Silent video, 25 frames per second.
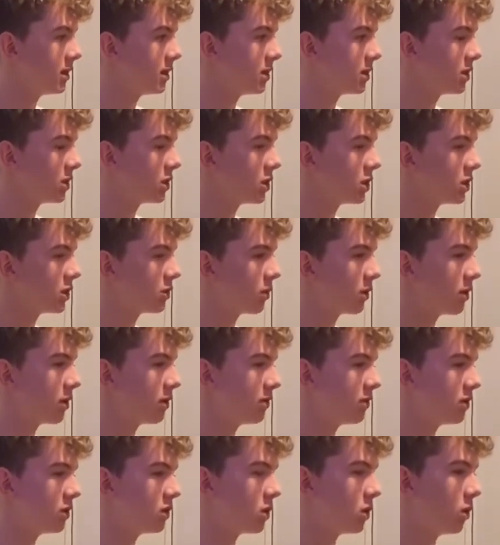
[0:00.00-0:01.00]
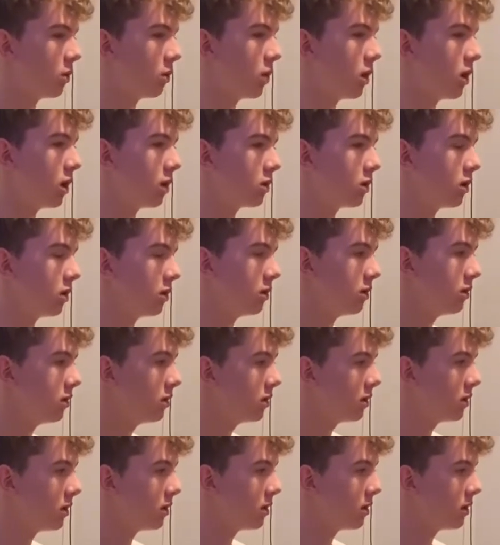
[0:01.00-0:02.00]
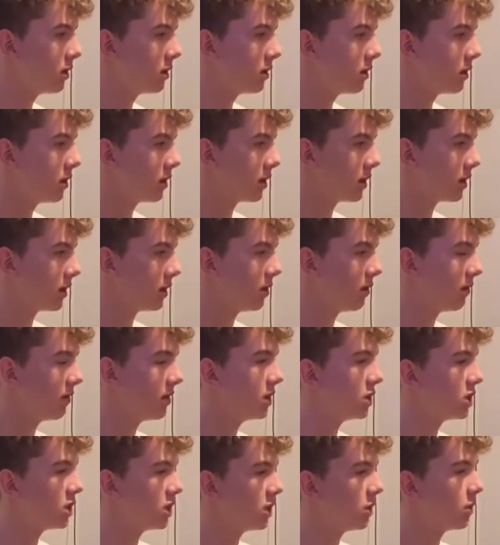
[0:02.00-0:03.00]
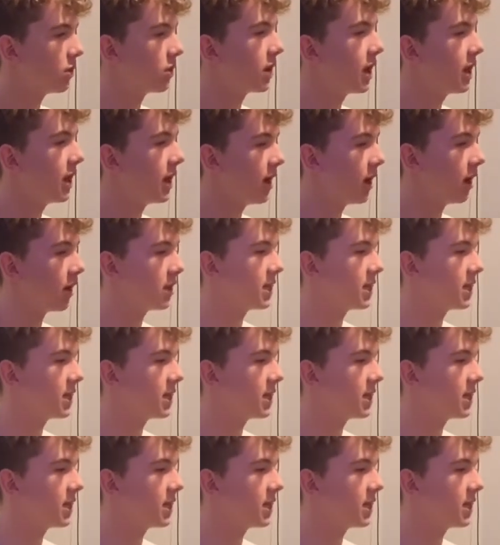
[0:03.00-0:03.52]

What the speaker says: It's just one of those things you've got to work on, and eventually you'll get there.